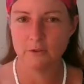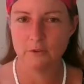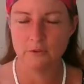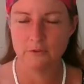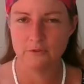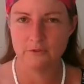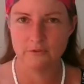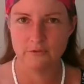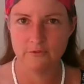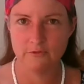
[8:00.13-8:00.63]

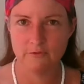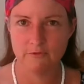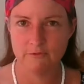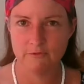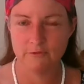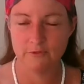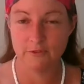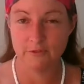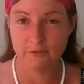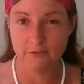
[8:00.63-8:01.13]
for
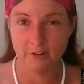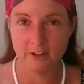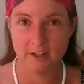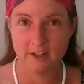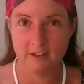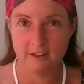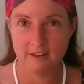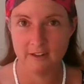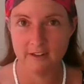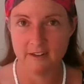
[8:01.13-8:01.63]

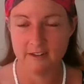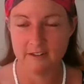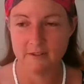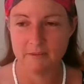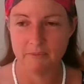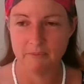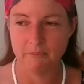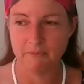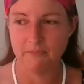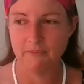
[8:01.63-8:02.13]
free,
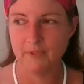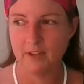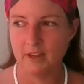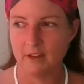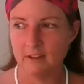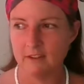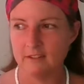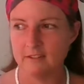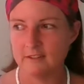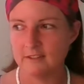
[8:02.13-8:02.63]

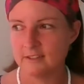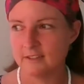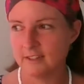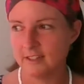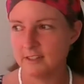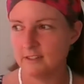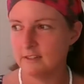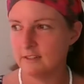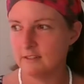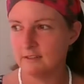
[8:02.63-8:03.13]
and they
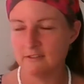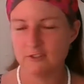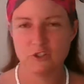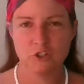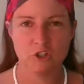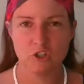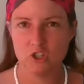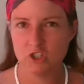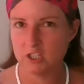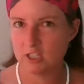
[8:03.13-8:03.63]
didn't
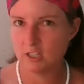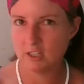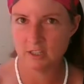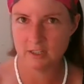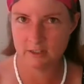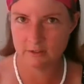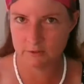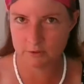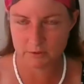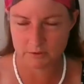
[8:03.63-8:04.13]
charge
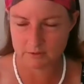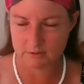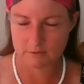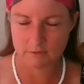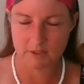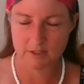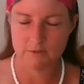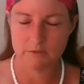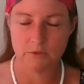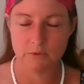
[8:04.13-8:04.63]
anything, which is
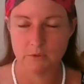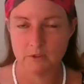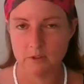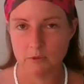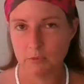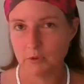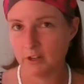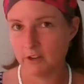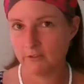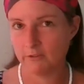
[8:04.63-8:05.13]
why it was a really
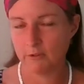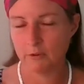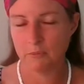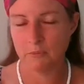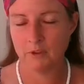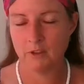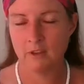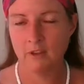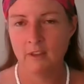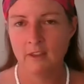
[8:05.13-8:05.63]
good platform.
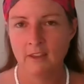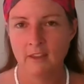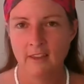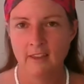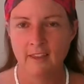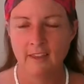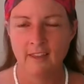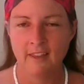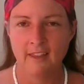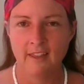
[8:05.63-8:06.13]

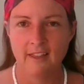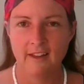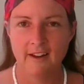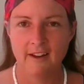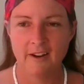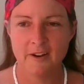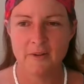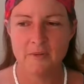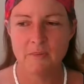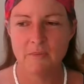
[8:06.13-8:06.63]

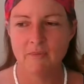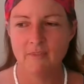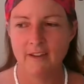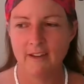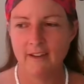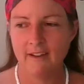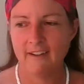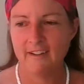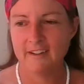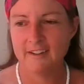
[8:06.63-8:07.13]

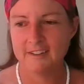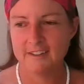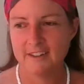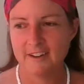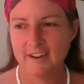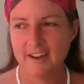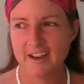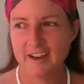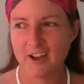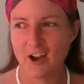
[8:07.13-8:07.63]
And
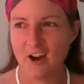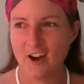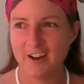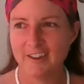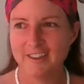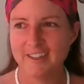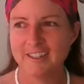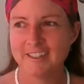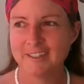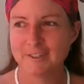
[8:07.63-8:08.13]
I
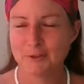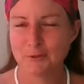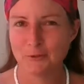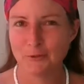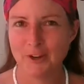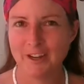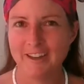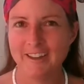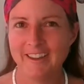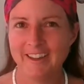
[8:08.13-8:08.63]
got this
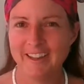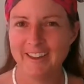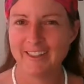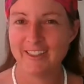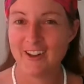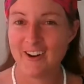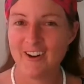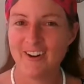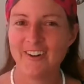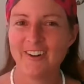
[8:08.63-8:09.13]
really
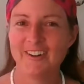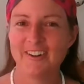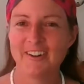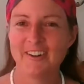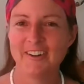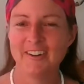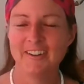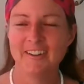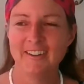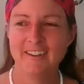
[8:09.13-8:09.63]

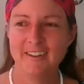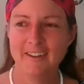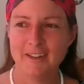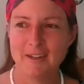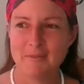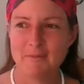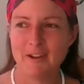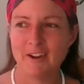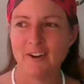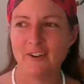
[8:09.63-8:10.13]
long
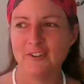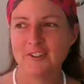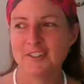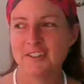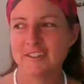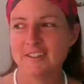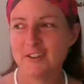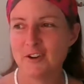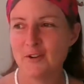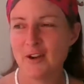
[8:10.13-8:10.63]
email, which
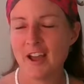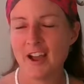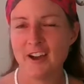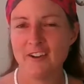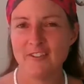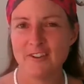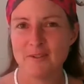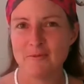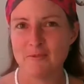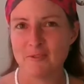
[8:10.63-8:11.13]
I don't
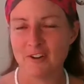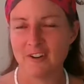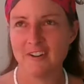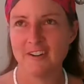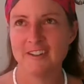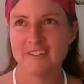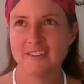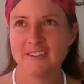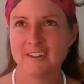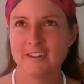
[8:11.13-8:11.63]
have anymore,
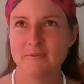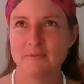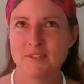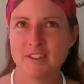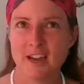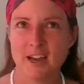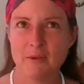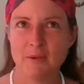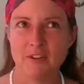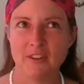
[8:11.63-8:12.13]
and I'm
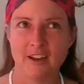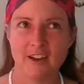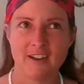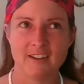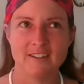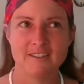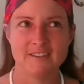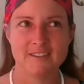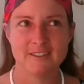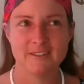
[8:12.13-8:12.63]
sad about that
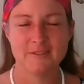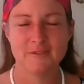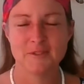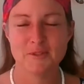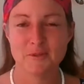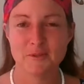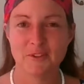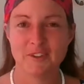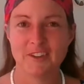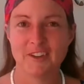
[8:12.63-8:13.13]
because it
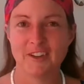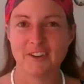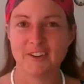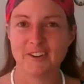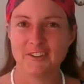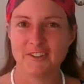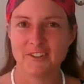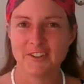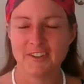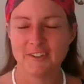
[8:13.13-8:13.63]
was really
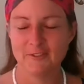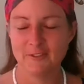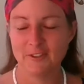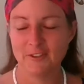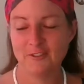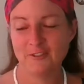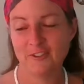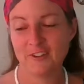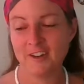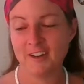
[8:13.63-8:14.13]
good,
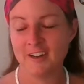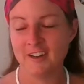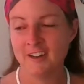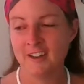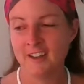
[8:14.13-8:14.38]
really funny,